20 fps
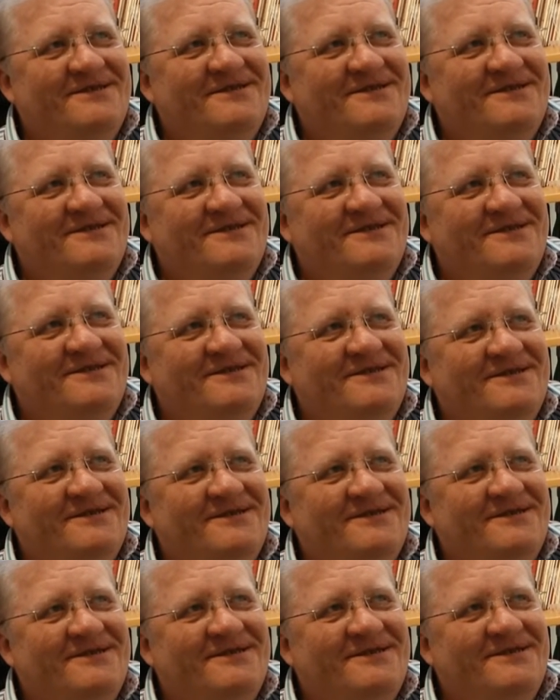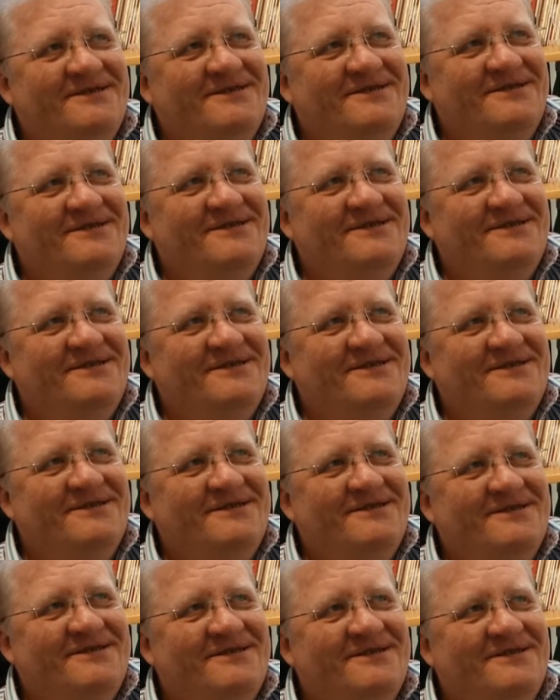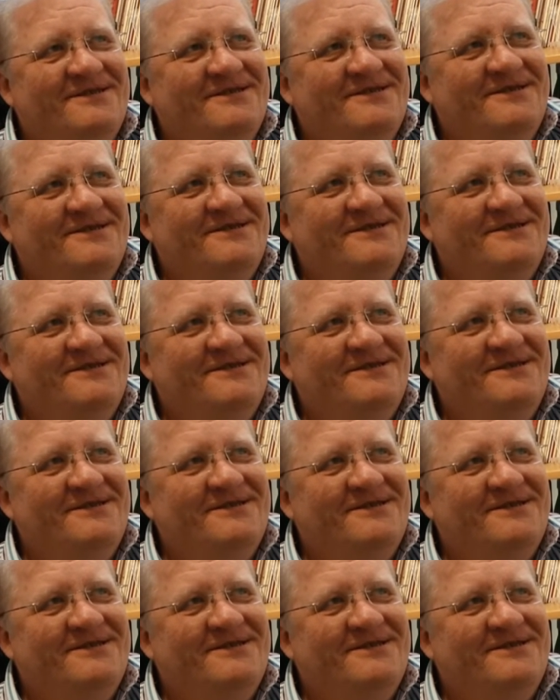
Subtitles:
Nothing is said.